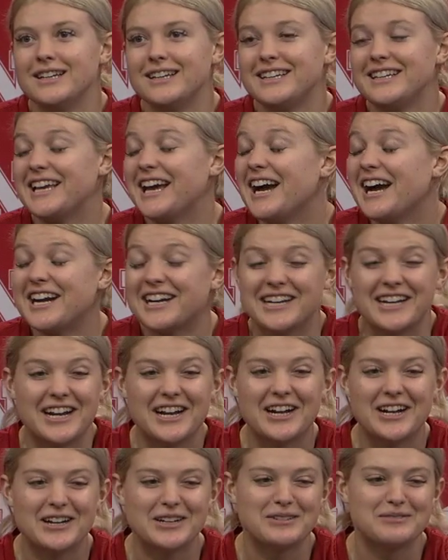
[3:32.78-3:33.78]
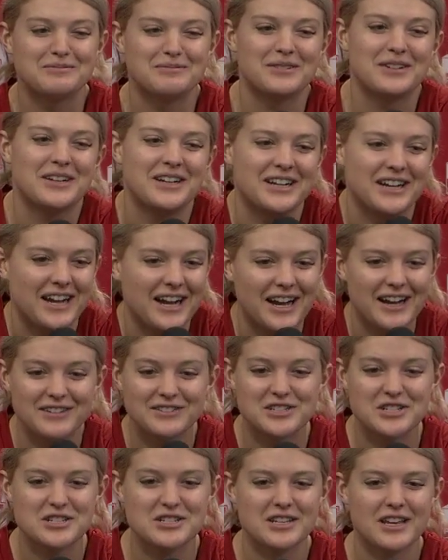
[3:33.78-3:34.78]
Yeah, I
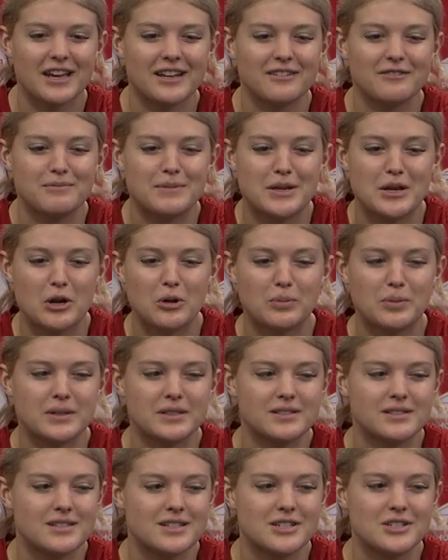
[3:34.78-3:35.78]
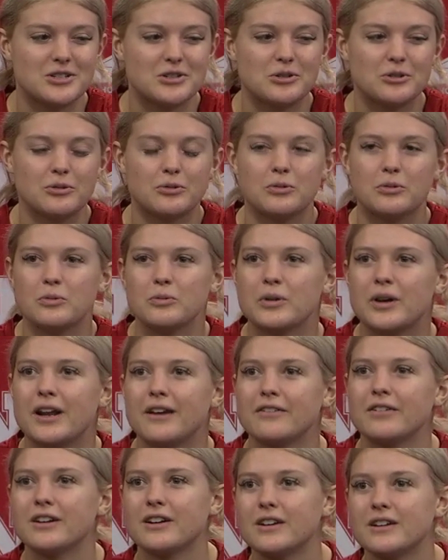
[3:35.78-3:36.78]
just kind of been open to do
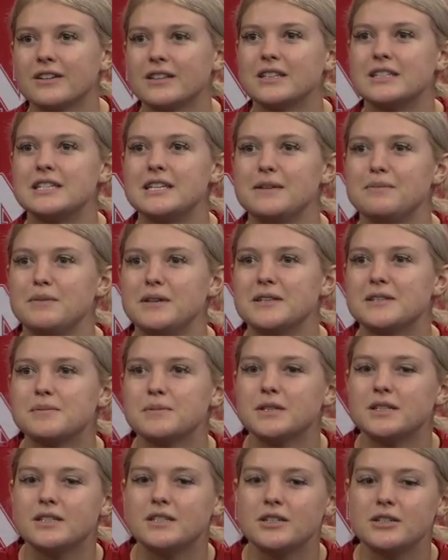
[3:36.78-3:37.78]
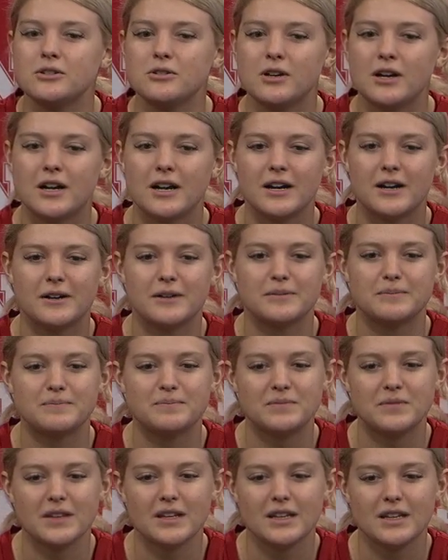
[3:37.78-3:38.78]
whatever the team needs me to do.
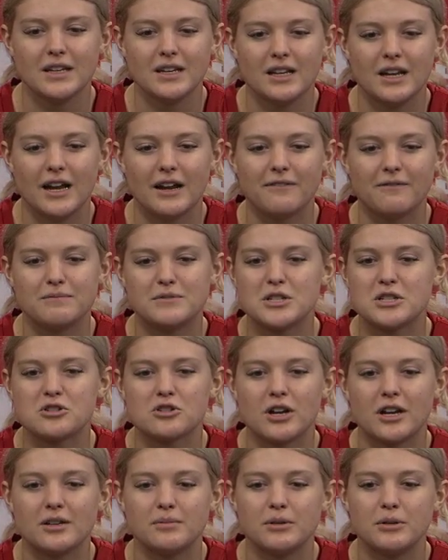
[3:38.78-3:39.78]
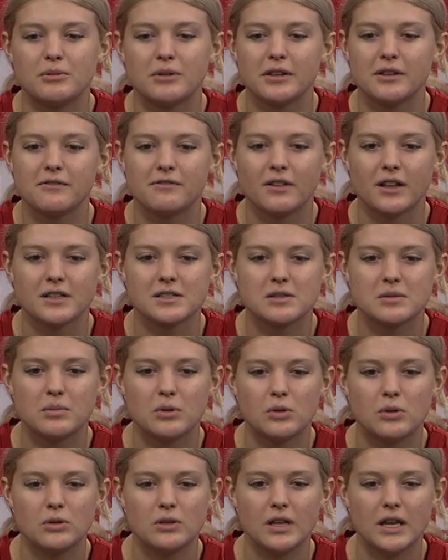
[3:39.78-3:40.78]
I've just tried to be really
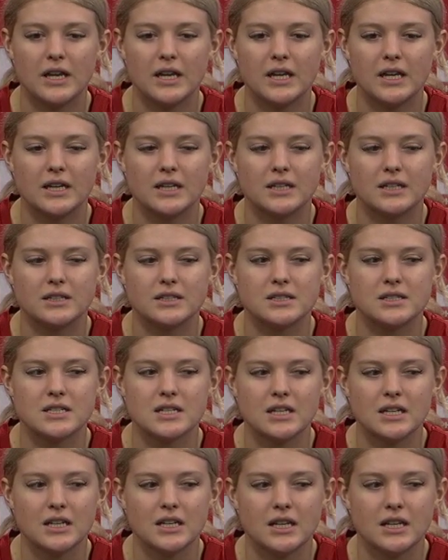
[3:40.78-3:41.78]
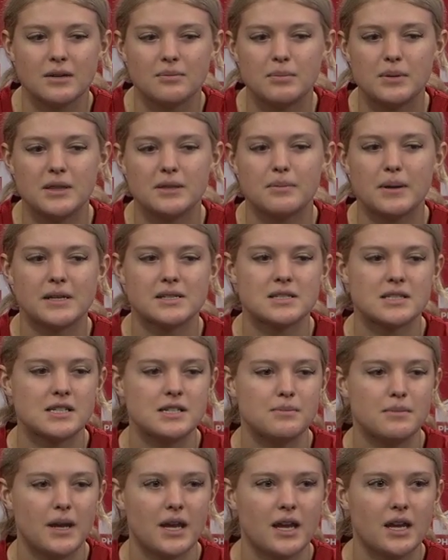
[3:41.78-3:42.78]
flexible and be the best
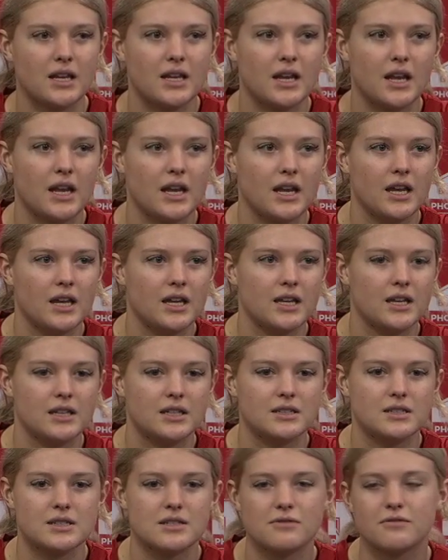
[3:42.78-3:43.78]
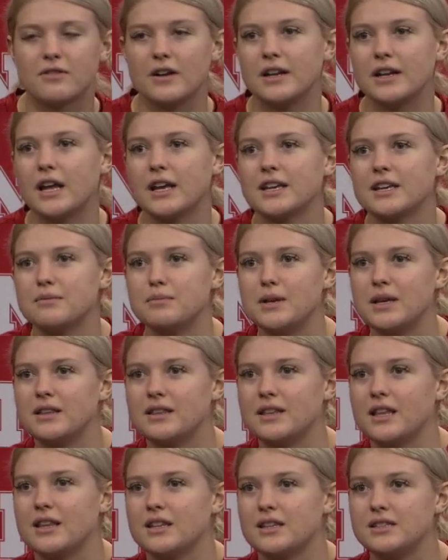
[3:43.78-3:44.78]
teammate and friend I can be at
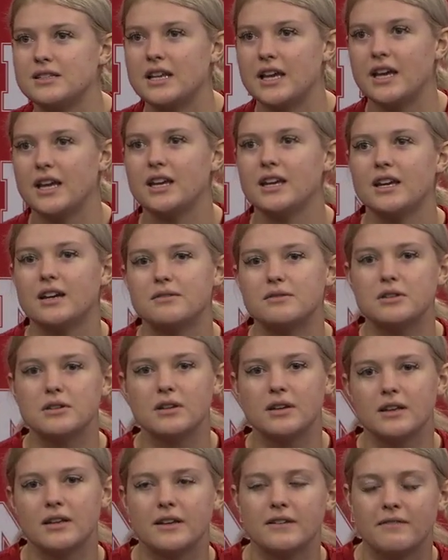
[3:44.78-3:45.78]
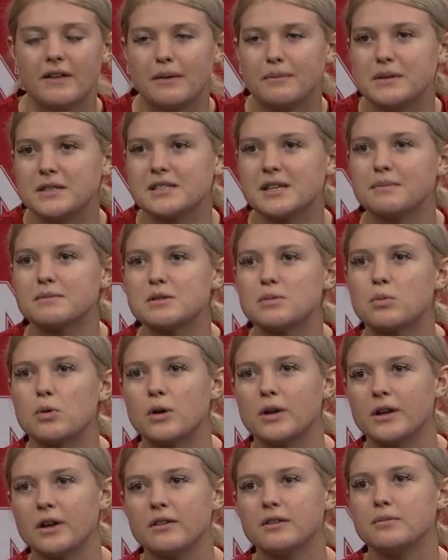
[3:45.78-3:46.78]
the end of the day. If that means I'm
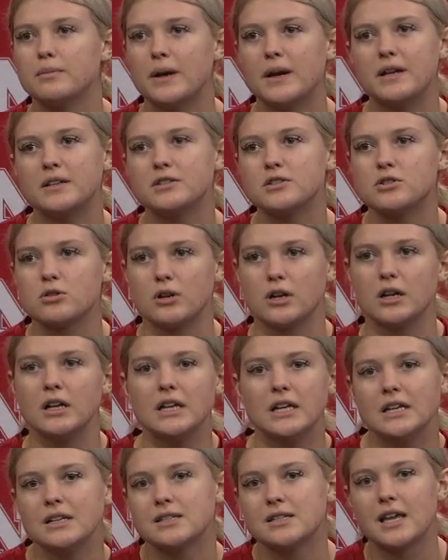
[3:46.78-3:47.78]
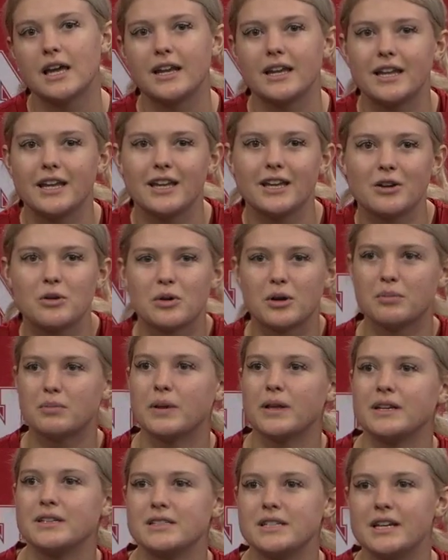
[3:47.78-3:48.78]
supporting on the bench or setting or
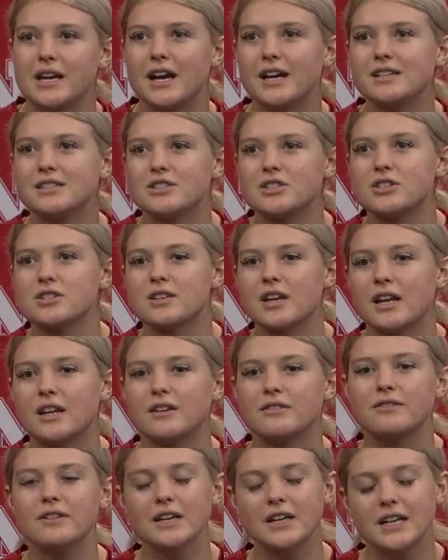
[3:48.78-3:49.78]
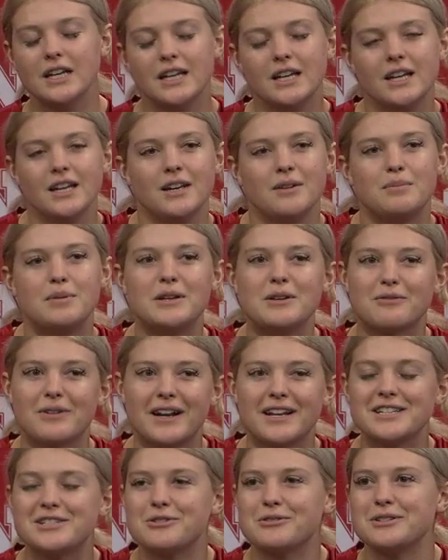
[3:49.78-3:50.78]
playing DS, just kind of being
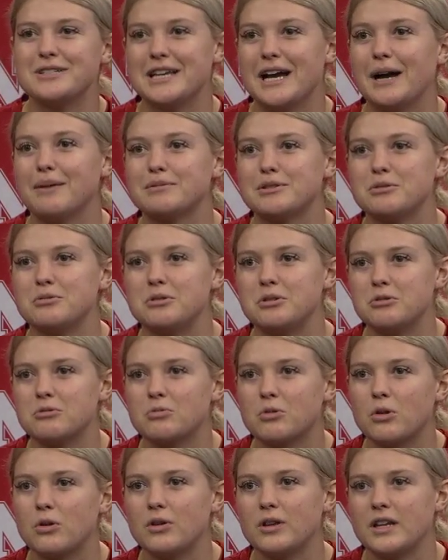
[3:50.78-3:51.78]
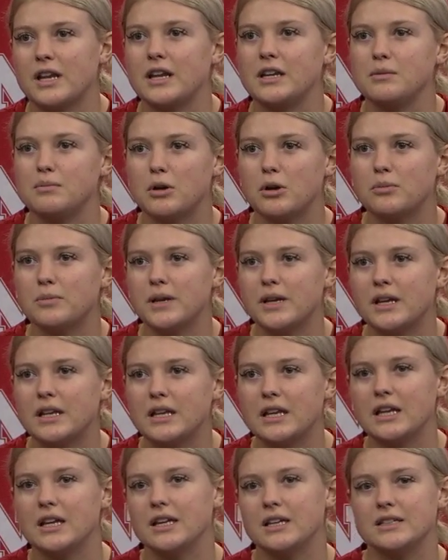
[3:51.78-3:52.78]
ready to adapt to a new role at any moment
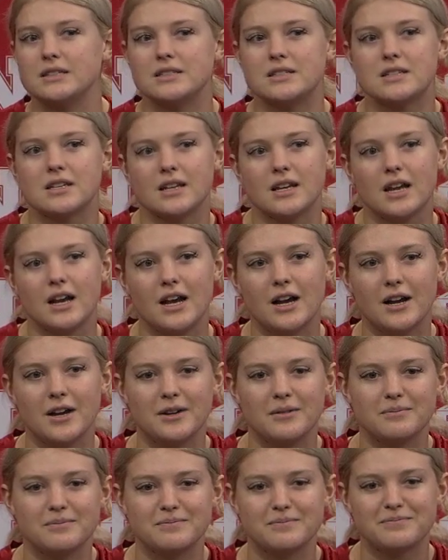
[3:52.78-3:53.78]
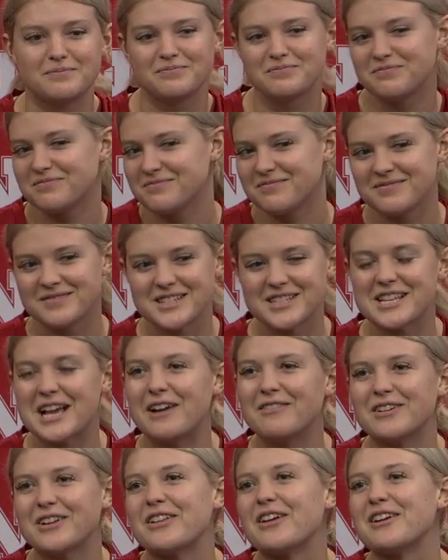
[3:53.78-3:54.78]
and just
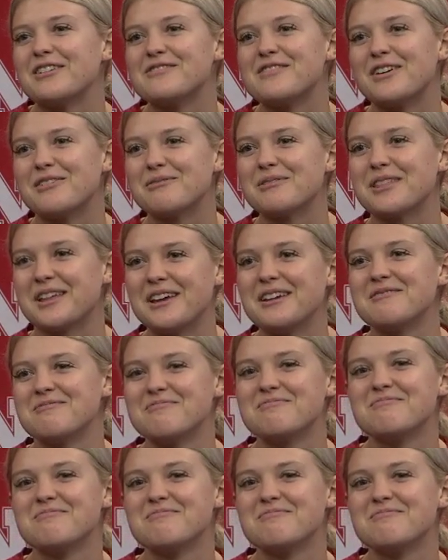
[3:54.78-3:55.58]
having a lot of fun with it.